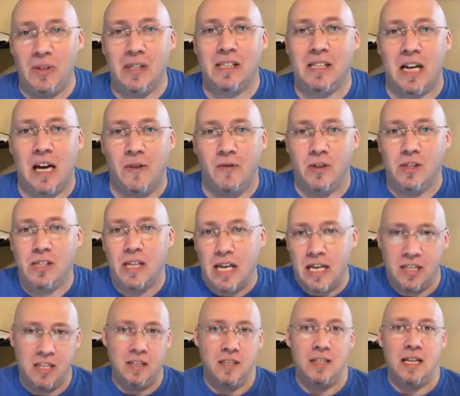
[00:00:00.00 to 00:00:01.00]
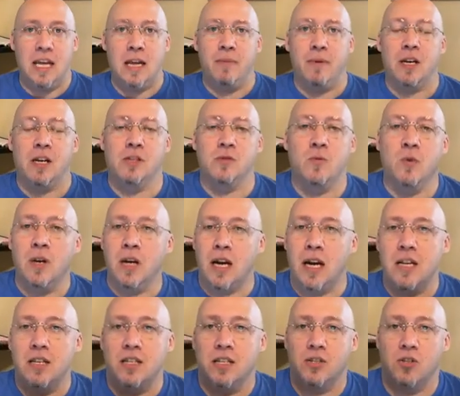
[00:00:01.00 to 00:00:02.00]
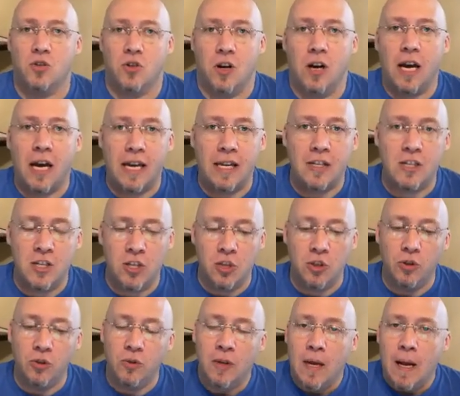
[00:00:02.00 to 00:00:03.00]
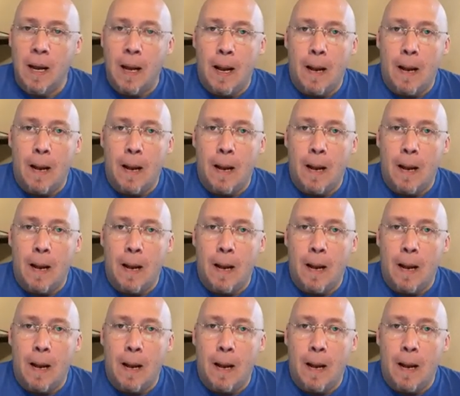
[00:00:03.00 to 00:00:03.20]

this conversation today because we're not just trying to